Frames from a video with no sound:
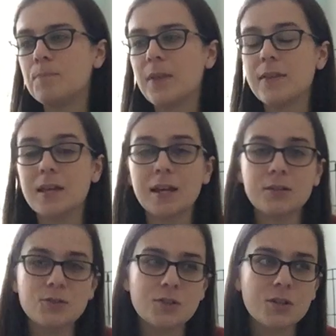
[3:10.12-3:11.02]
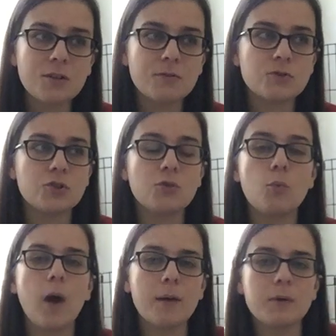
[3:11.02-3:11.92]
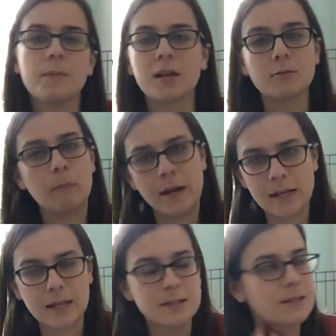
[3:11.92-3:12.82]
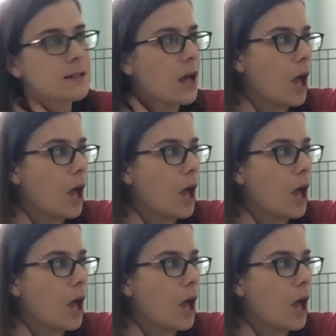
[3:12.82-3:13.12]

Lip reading: And the answer to why we picked bunnies